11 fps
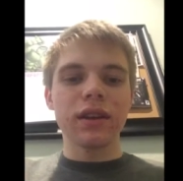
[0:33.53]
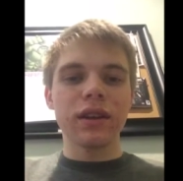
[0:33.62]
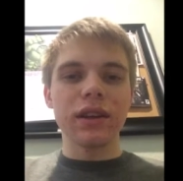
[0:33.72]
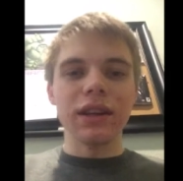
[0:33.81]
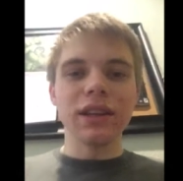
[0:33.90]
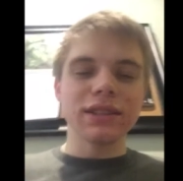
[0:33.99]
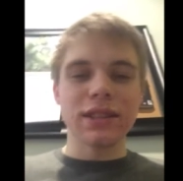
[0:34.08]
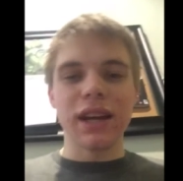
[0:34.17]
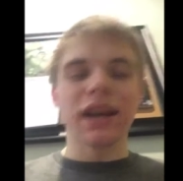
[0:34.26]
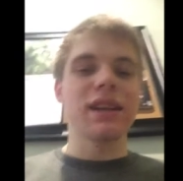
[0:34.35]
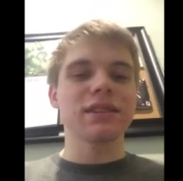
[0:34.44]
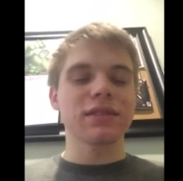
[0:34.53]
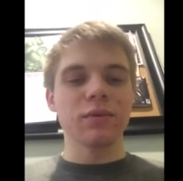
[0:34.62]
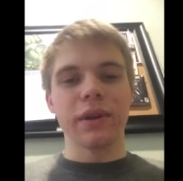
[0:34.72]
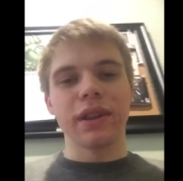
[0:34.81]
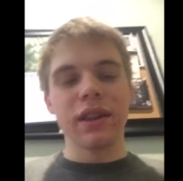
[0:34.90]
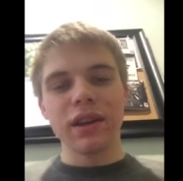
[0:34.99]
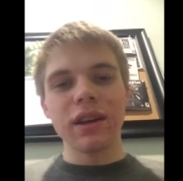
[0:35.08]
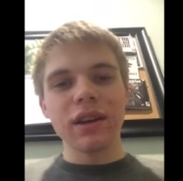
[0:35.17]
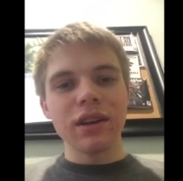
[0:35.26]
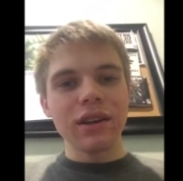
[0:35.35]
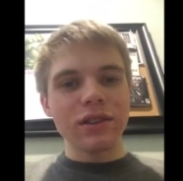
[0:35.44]
He is tasked with
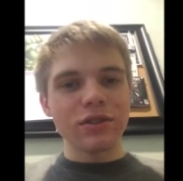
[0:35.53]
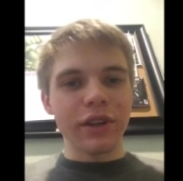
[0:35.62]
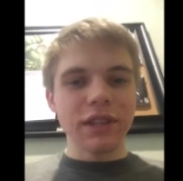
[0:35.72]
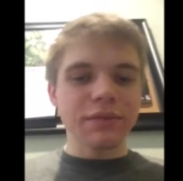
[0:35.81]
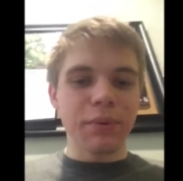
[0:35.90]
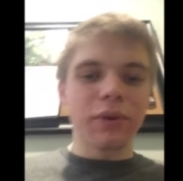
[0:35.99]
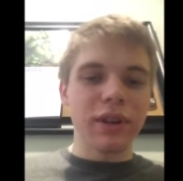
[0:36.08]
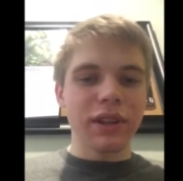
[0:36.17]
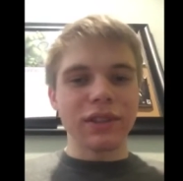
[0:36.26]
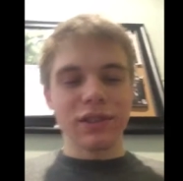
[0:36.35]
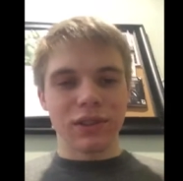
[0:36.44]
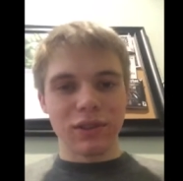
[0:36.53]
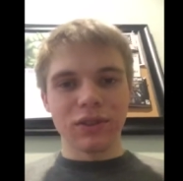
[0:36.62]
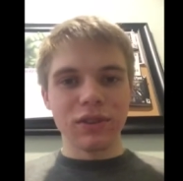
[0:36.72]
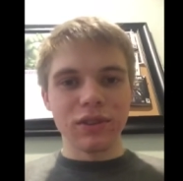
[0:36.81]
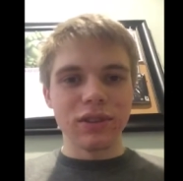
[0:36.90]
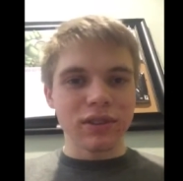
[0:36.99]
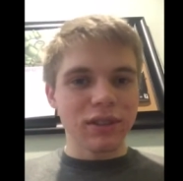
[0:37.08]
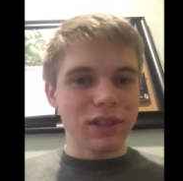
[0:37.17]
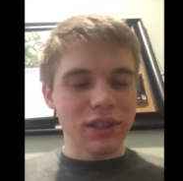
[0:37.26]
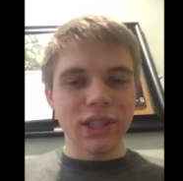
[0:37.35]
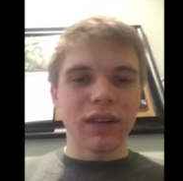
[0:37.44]
transporting this girl
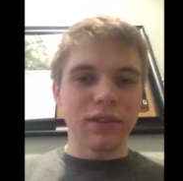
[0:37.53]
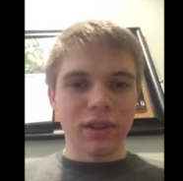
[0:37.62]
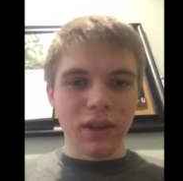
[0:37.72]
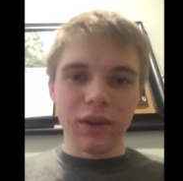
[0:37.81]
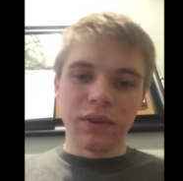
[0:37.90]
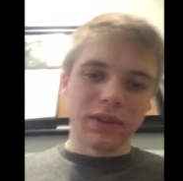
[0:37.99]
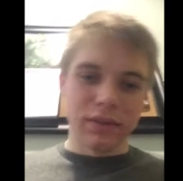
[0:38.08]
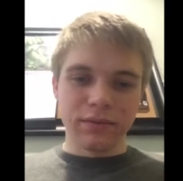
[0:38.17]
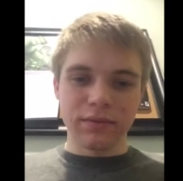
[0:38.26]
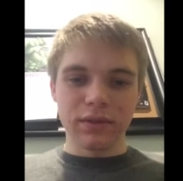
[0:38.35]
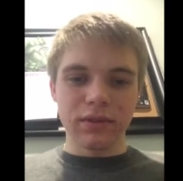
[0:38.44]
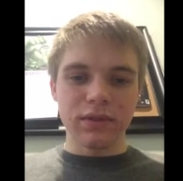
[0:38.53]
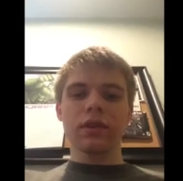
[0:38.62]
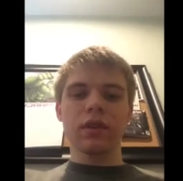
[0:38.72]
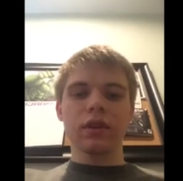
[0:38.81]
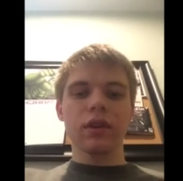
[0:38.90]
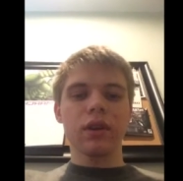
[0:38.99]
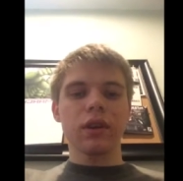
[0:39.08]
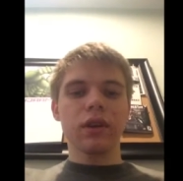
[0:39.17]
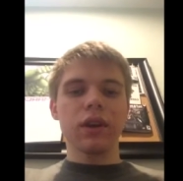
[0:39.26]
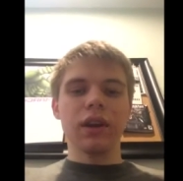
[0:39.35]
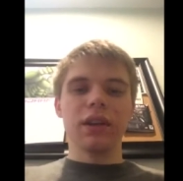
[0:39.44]
to South Dakota.
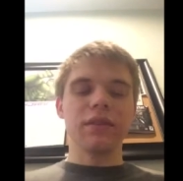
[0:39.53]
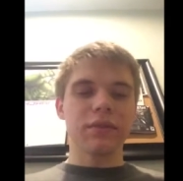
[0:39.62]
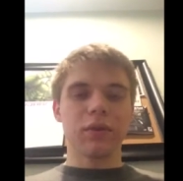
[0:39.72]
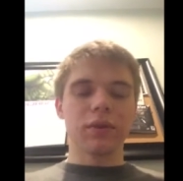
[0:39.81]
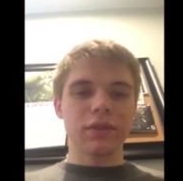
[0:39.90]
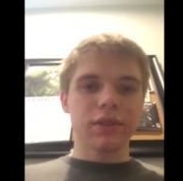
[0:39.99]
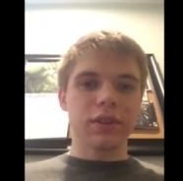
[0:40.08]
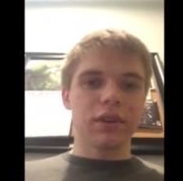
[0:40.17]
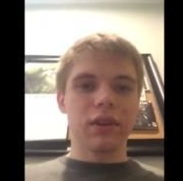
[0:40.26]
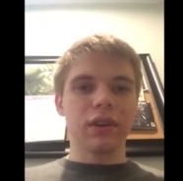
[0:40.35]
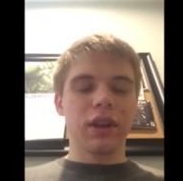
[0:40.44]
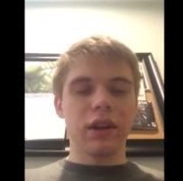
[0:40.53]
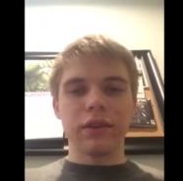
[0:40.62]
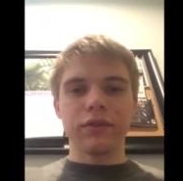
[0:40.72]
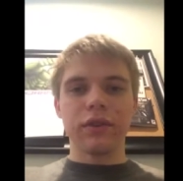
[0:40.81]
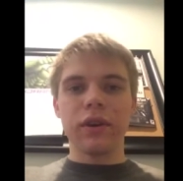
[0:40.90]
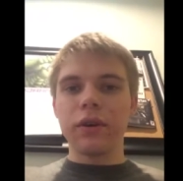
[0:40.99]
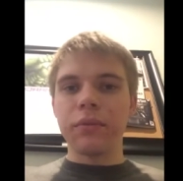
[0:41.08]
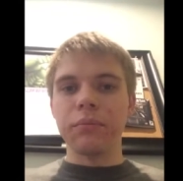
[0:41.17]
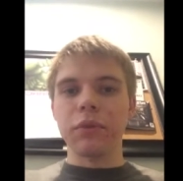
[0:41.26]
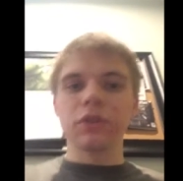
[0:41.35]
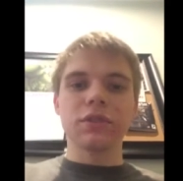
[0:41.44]
And of course, there are a lot of
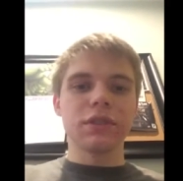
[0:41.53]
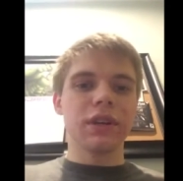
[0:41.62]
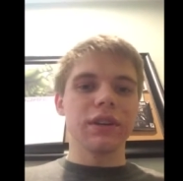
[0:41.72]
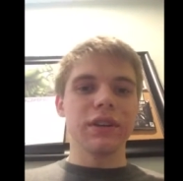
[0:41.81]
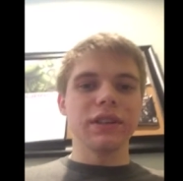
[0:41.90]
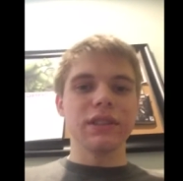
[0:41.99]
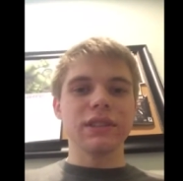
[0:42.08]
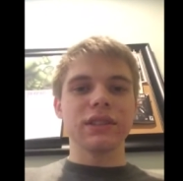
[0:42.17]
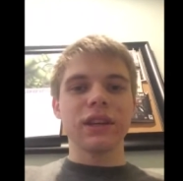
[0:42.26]
mercenaries